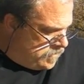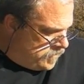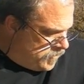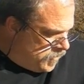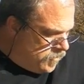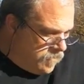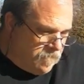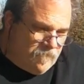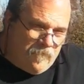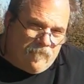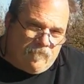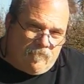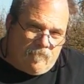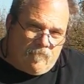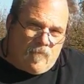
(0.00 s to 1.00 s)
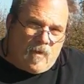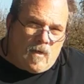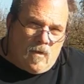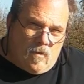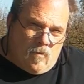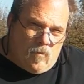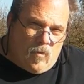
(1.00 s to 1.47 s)
So,
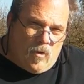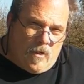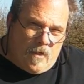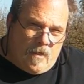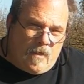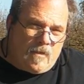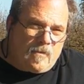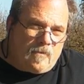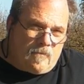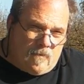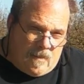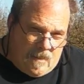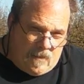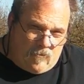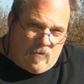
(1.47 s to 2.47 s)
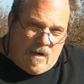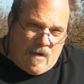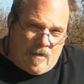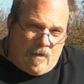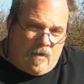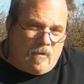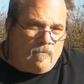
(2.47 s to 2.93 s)
word is, and
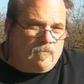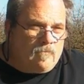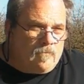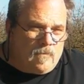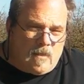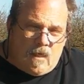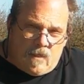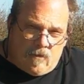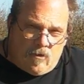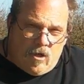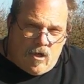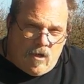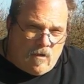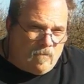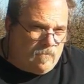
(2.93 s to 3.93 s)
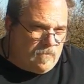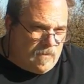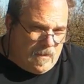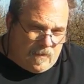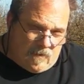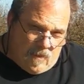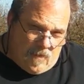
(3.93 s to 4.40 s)
tracking, got it all.
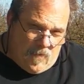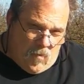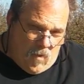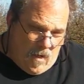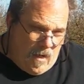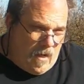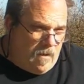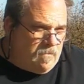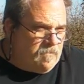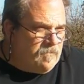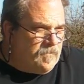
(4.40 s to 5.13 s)
It's on the way.